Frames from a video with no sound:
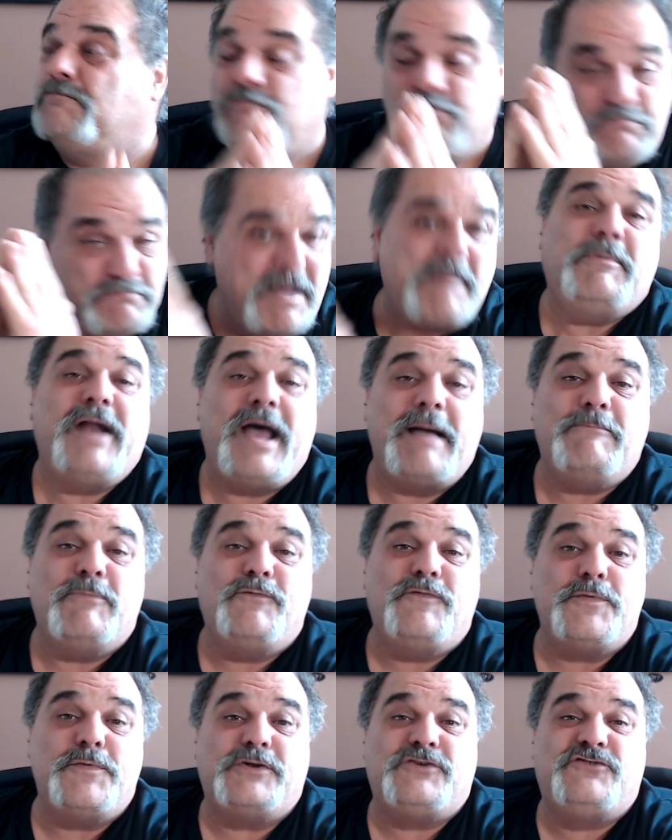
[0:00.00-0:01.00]
Remember that
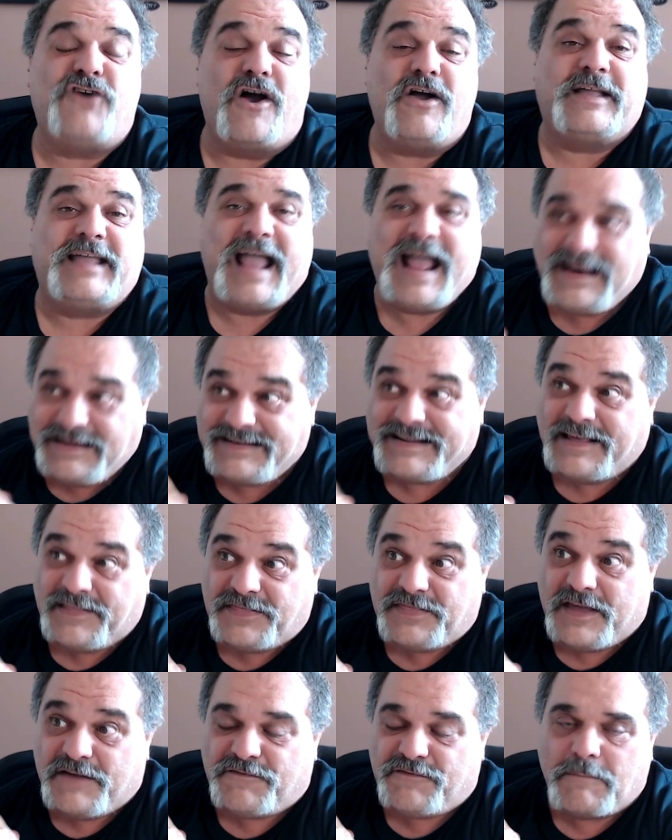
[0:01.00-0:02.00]
movie with John Candy,
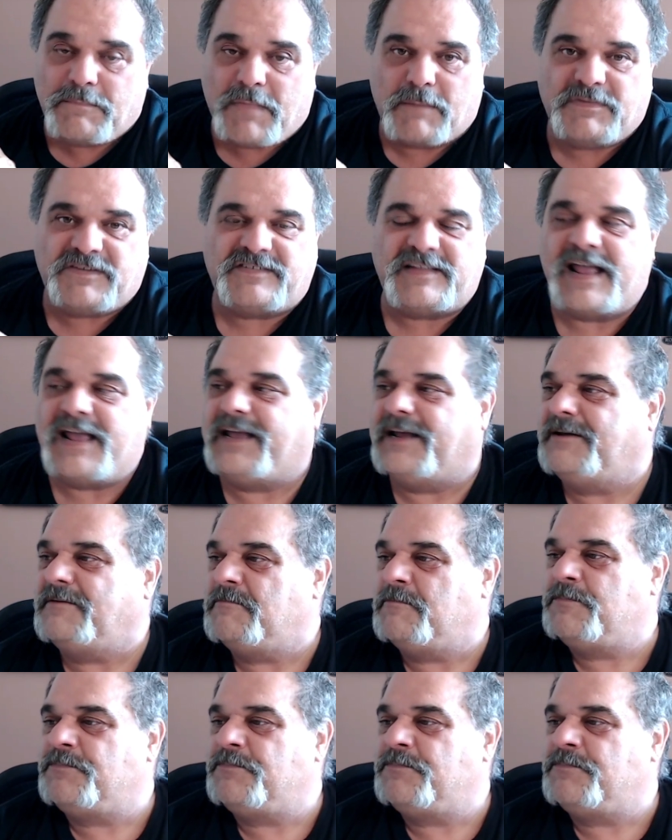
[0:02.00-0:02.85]
if I'm not mistaken?